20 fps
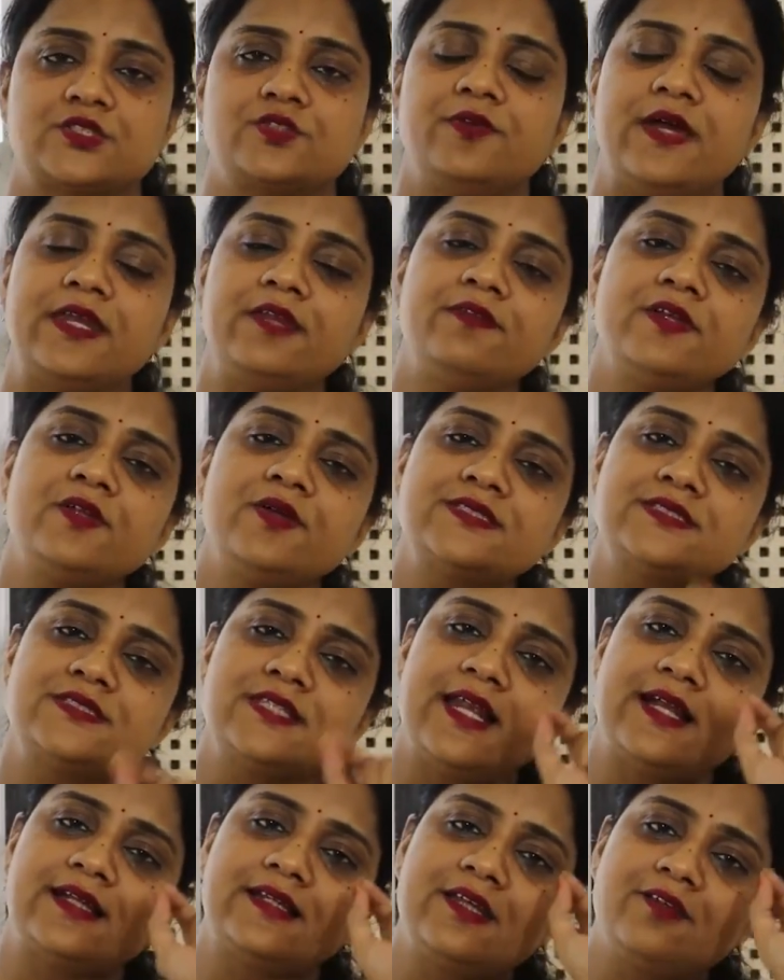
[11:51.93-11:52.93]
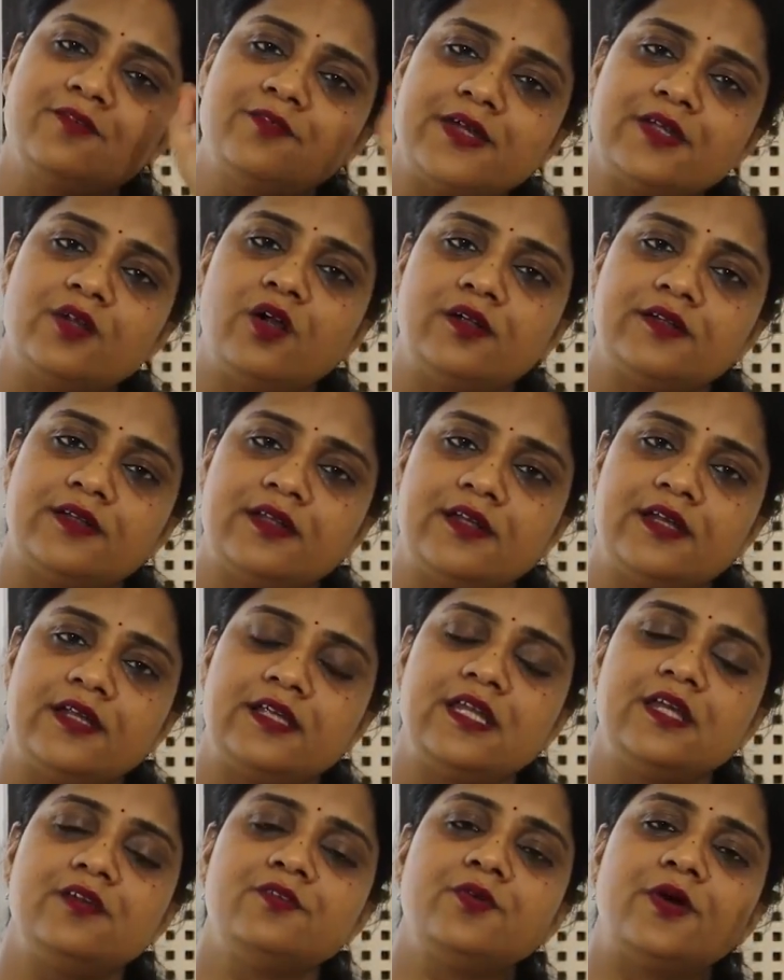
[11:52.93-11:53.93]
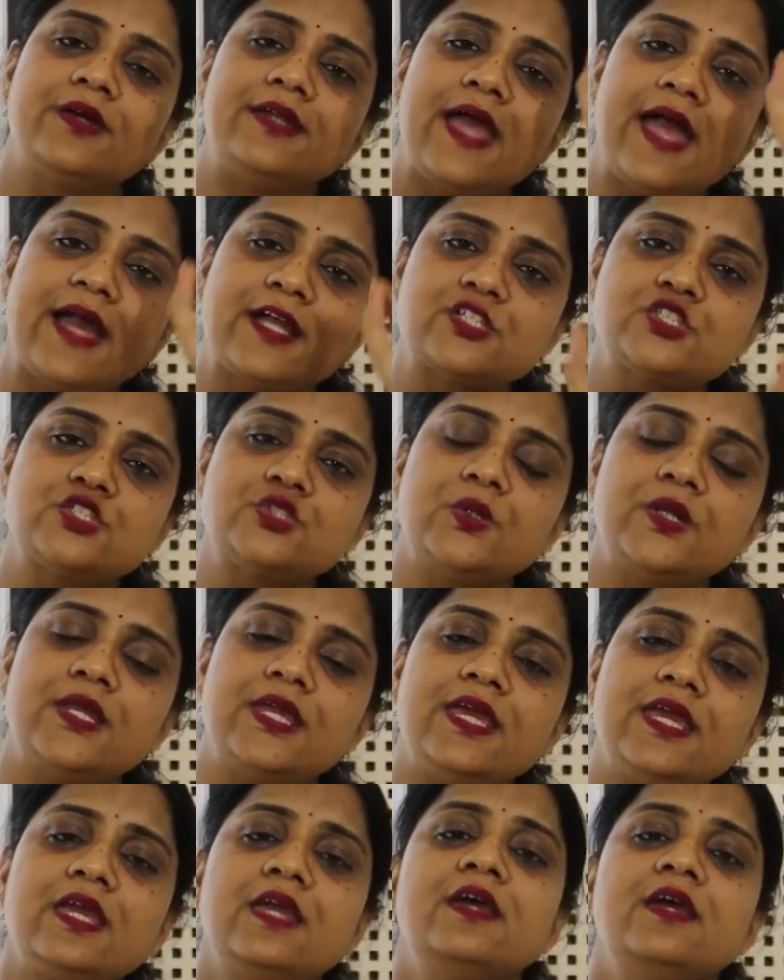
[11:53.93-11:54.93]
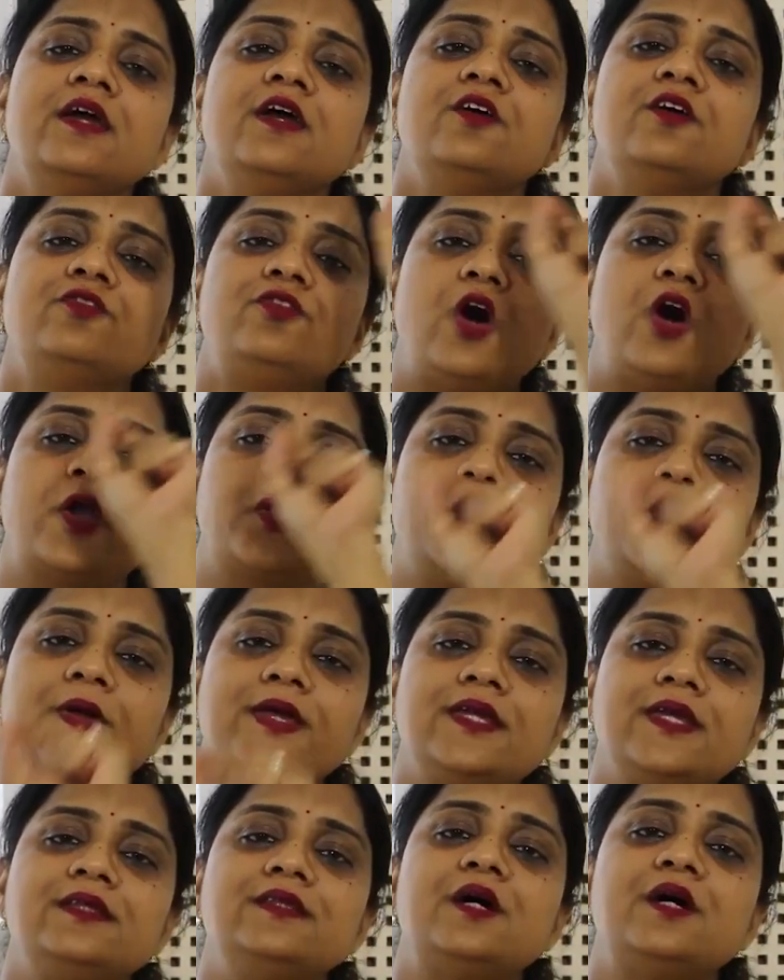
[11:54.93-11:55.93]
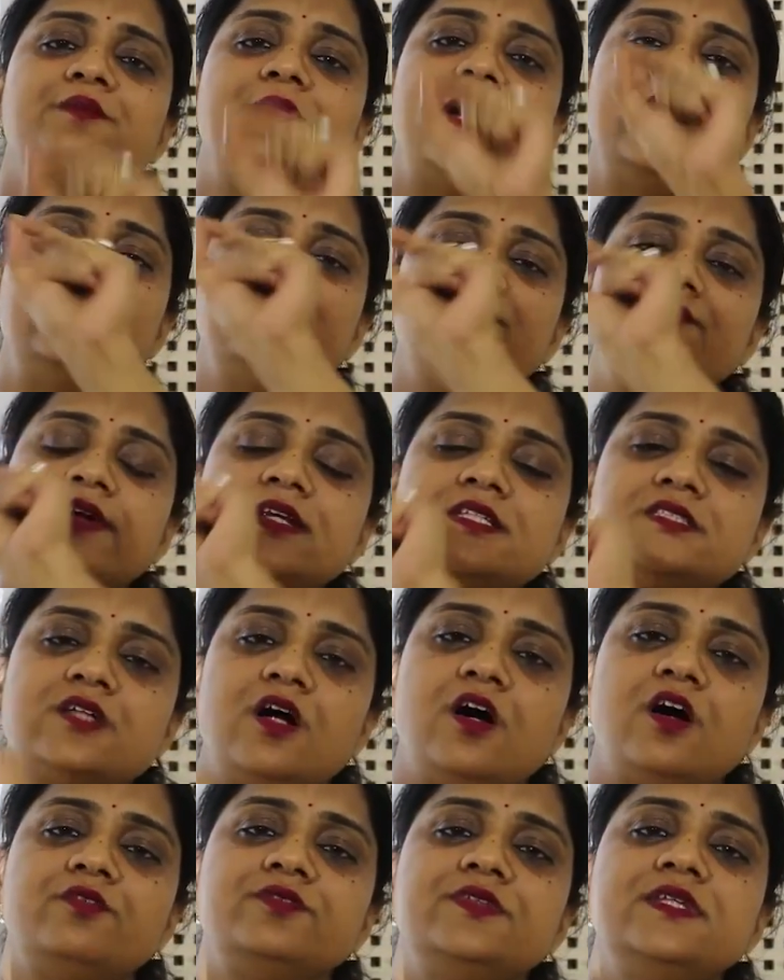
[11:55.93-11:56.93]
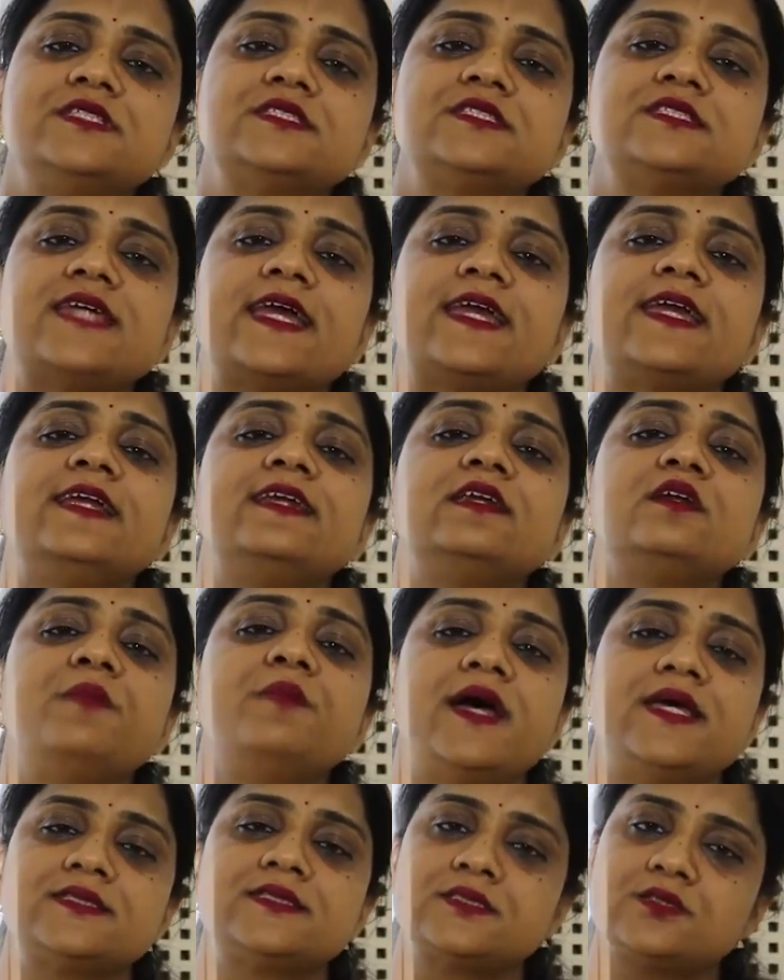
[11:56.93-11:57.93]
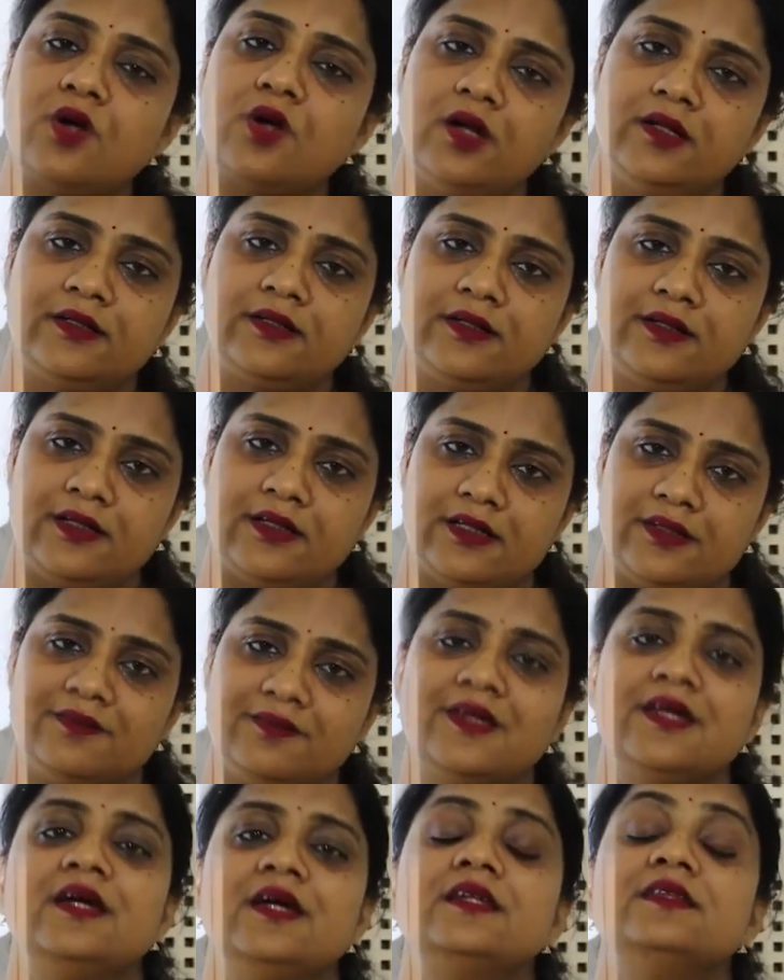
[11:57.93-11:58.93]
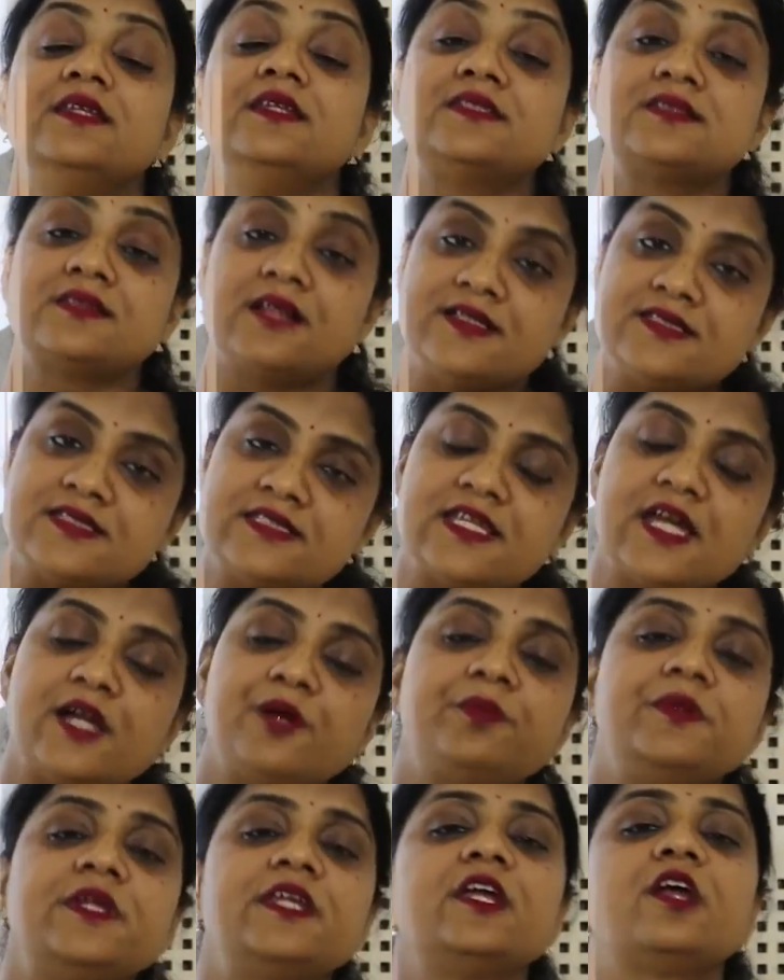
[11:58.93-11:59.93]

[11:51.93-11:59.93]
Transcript: So whenever you are selecting one alternative, you are actually foregoing the benefits of the second best alternative. This concept in